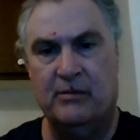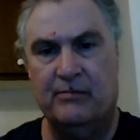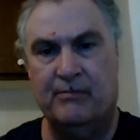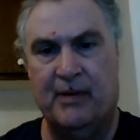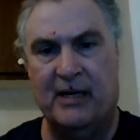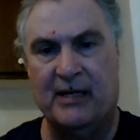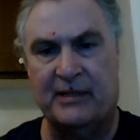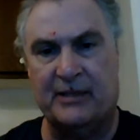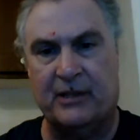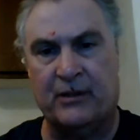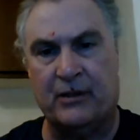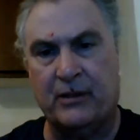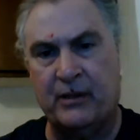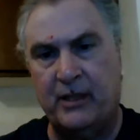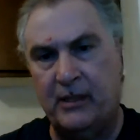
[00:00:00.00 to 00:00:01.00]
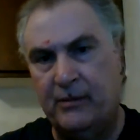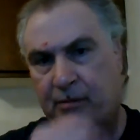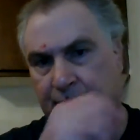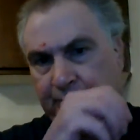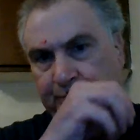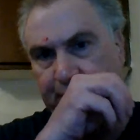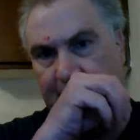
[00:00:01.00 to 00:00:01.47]
monetarily.
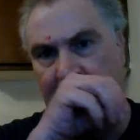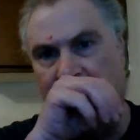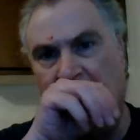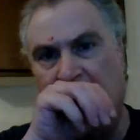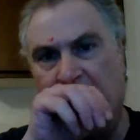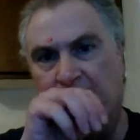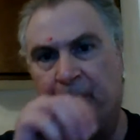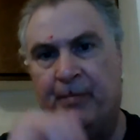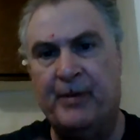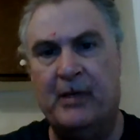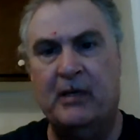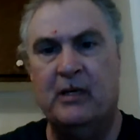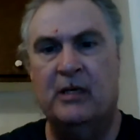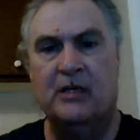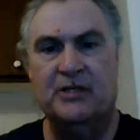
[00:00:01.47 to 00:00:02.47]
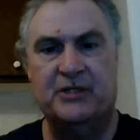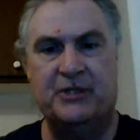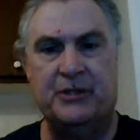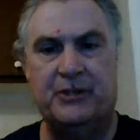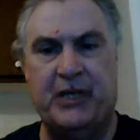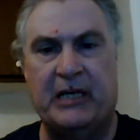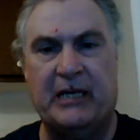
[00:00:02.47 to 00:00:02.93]

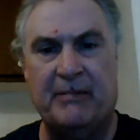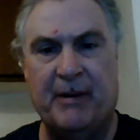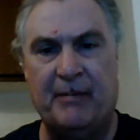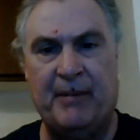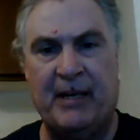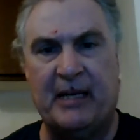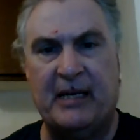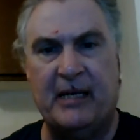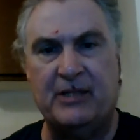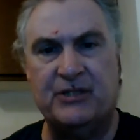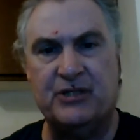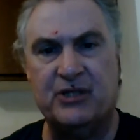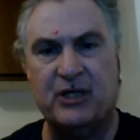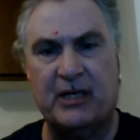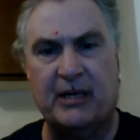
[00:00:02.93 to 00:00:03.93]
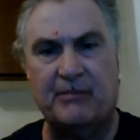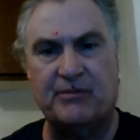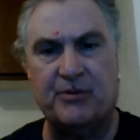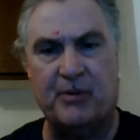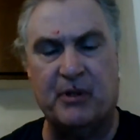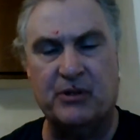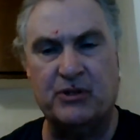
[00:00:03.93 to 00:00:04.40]
Still taking my medications like I'm
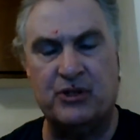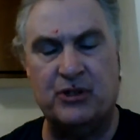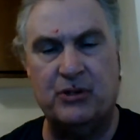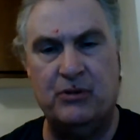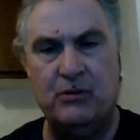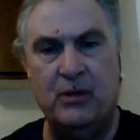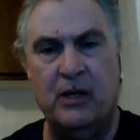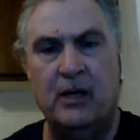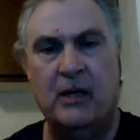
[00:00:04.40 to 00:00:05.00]
supposed to.